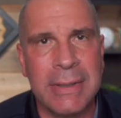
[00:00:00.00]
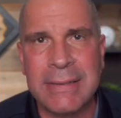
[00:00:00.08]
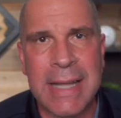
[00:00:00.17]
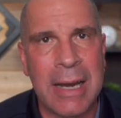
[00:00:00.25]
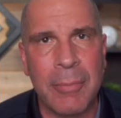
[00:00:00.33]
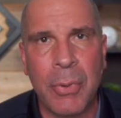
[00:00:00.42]
Is
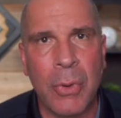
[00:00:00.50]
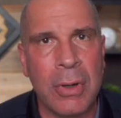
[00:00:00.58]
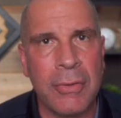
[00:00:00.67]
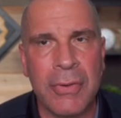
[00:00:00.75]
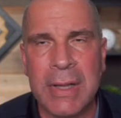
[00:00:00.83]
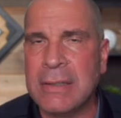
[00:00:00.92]
that
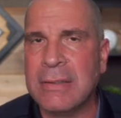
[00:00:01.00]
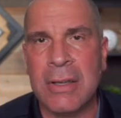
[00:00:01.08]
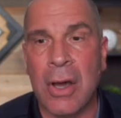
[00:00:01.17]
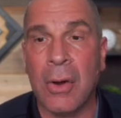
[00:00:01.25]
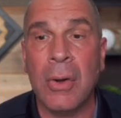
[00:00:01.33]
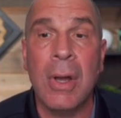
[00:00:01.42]
important for this?
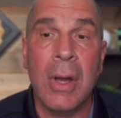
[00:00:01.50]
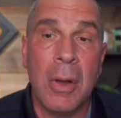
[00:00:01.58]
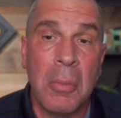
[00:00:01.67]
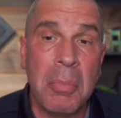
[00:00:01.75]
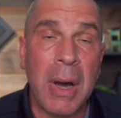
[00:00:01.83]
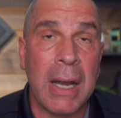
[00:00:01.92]
No,
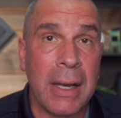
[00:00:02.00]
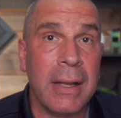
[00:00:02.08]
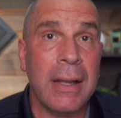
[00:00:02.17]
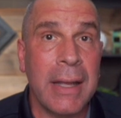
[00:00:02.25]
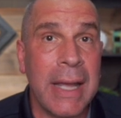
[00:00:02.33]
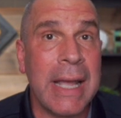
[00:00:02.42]
but
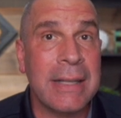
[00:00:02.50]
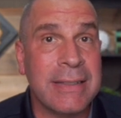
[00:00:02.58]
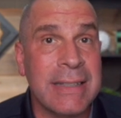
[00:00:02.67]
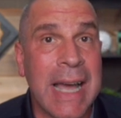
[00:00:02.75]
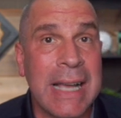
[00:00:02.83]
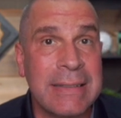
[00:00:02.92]
it's
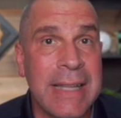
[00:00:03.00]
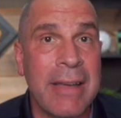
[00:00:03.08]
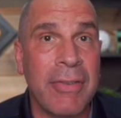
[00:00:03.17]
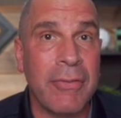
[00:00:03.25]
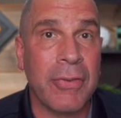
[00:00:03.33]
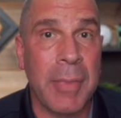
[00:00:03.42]
nice to
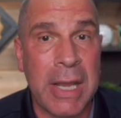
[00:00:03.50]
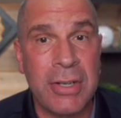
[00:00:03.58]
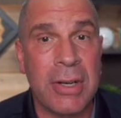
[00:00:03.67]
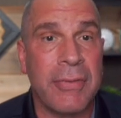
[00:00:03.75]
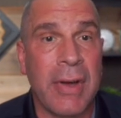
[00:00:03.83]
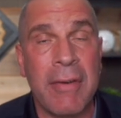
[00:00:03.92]
have
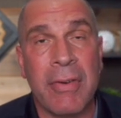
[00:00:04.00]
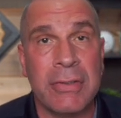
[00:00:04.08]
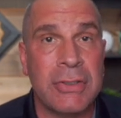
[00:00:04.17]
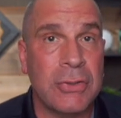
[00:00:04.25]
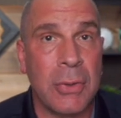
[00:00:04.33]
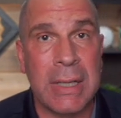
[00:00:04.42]
information if I ever
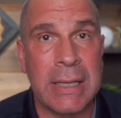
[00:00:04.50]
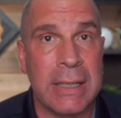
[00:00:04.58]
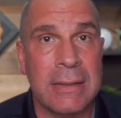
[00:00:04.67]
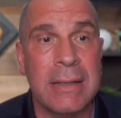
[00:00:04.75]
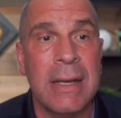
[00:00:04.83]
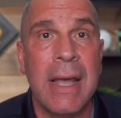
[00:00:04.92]
sort
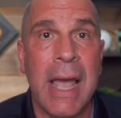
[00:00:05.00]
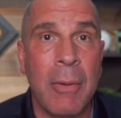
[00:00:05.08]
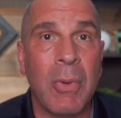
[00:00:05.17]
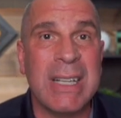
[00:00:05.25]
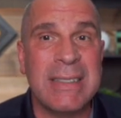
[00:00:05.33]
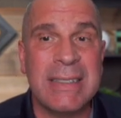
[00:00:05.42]
this
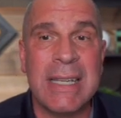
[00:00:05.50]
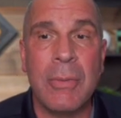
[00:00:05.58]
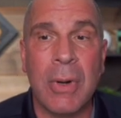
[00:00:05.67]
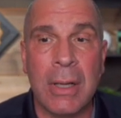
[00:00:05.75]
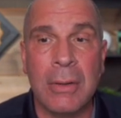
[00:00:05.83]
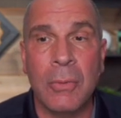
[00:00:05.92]
and wanna see
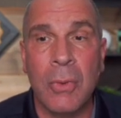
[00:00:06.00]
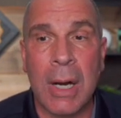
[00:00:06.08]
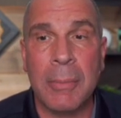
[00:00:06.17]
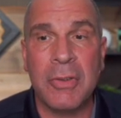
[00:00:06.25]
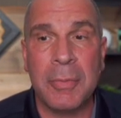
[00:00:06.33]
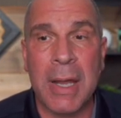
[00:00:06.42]
what, what
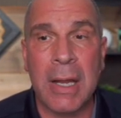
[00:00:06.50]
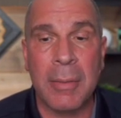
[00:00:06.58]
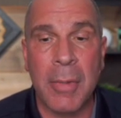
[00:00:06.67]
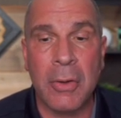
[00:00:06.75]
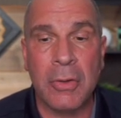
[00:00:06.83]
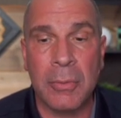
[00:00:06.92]
I'm spending the
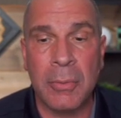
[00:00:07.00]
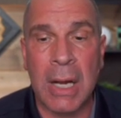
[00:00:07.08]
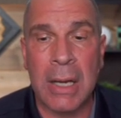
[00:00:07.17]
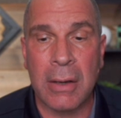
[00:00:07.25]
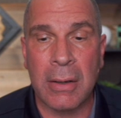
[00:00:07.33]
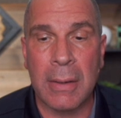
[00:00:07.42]
most
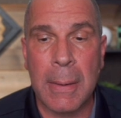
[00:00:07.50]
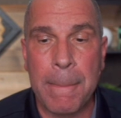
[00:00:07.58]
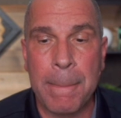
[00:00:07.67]
money on.